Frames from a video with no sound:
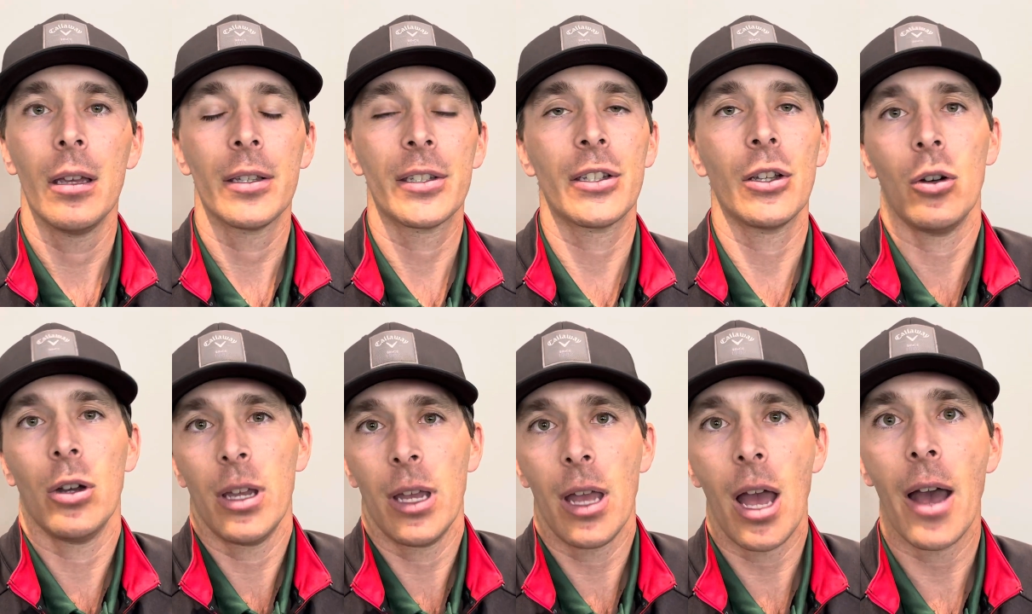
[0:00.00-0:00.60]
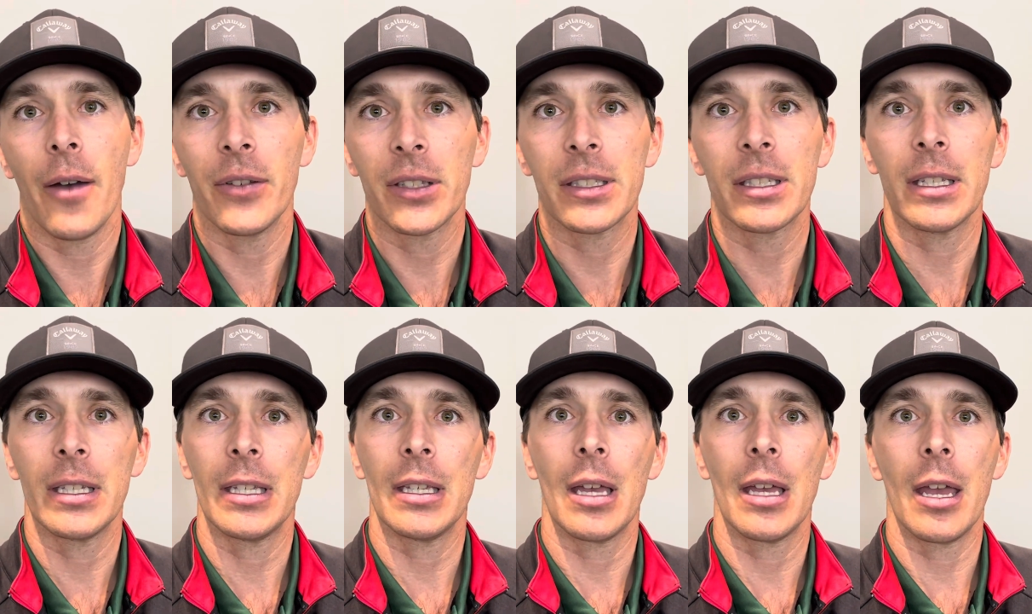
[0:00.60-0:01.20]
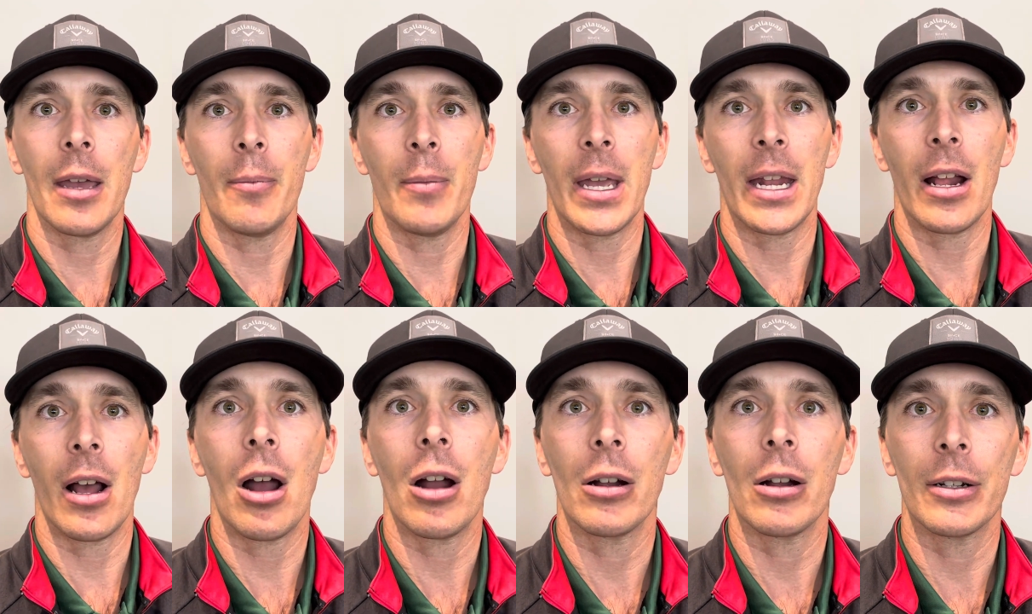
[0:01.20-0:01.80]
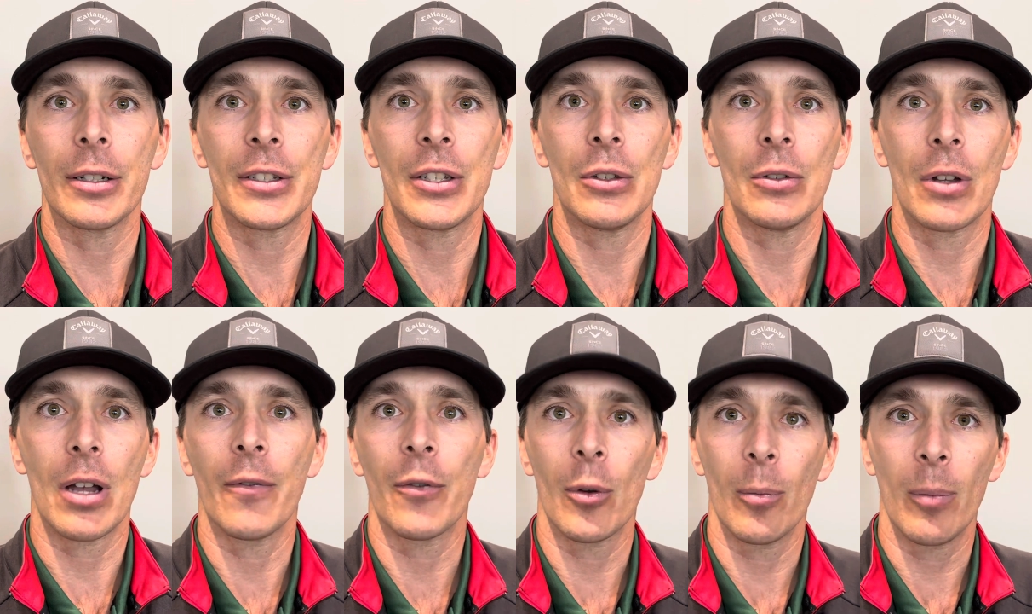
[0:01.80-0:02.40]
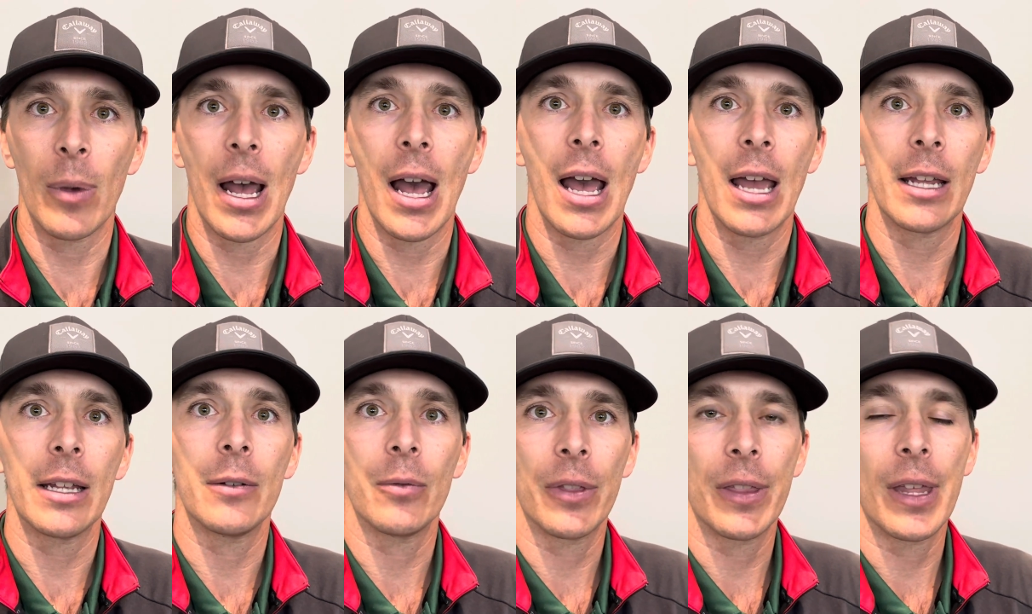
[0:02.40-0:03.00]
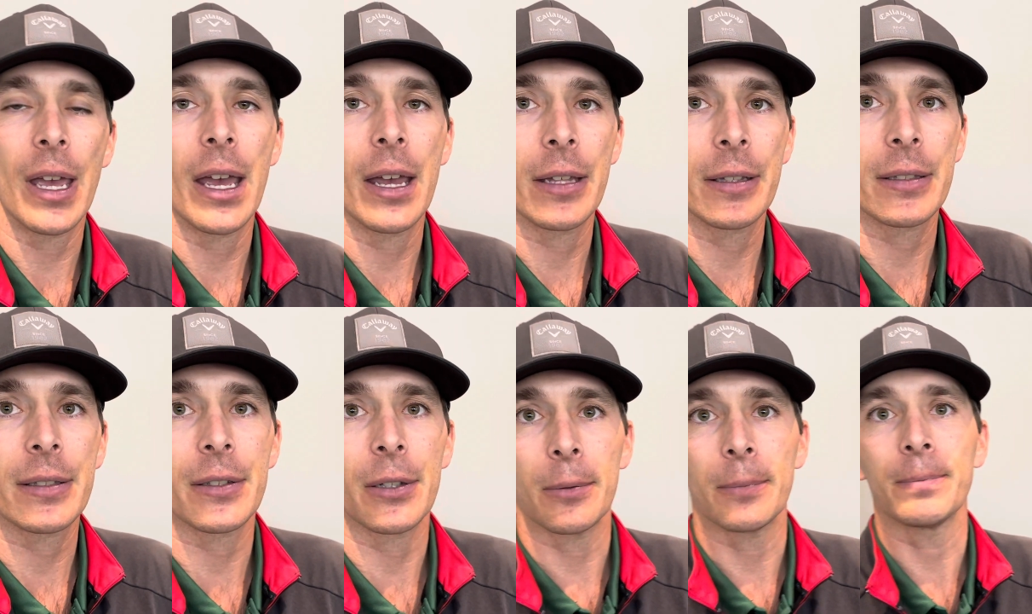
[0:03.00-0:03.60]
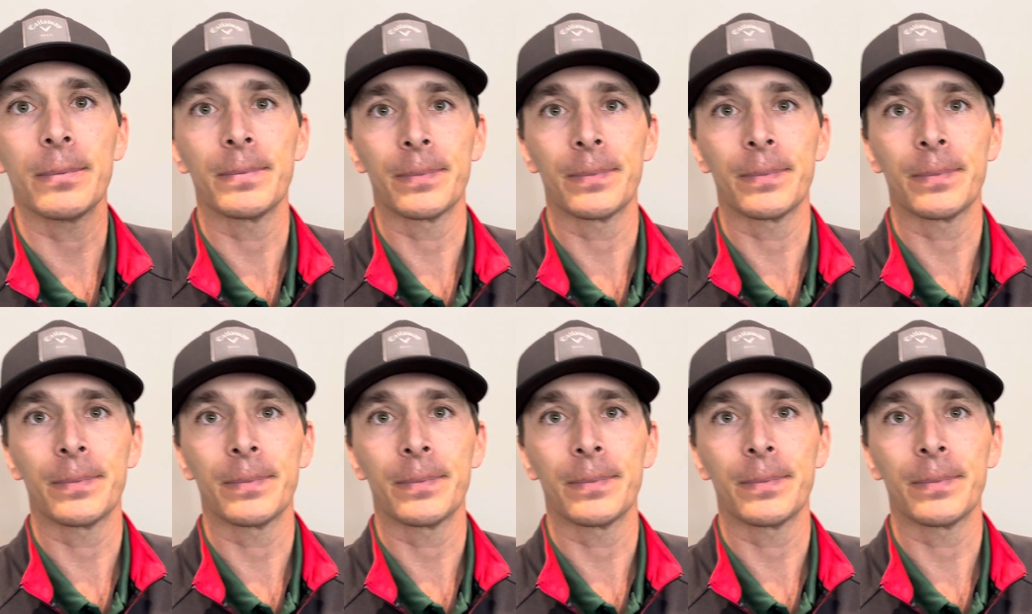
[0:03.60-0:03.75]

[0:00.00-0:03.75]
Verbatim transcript: So it, obviously, it made it hard to come from behind with that. So.